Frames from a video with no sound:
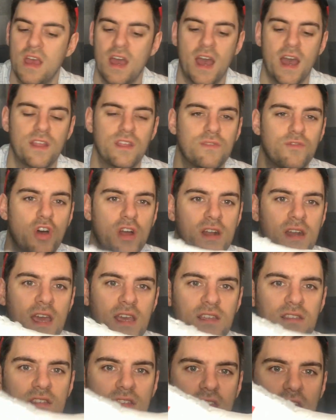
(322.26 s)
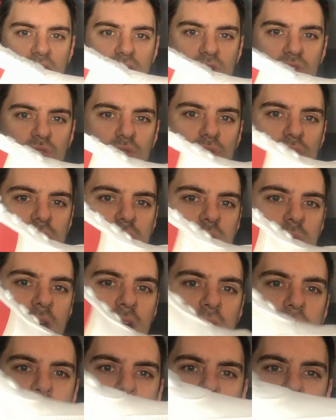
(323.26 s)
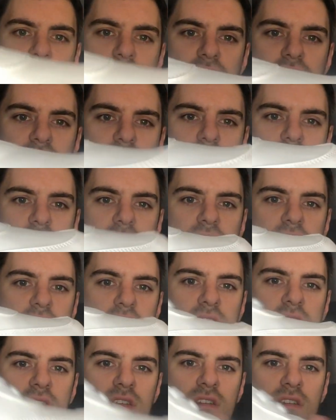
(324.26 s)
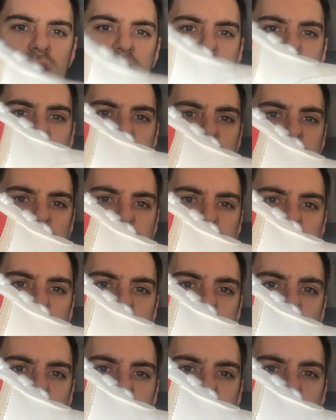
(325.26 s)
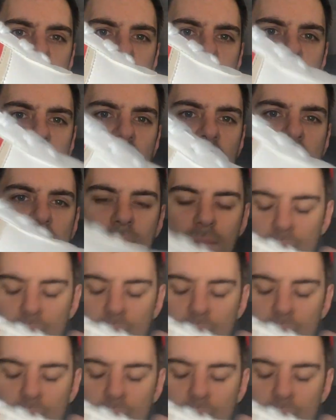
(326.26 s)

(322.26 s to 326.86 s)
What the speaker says: and they've got a nice thick sole as well, as you can see. Let's see, yeah.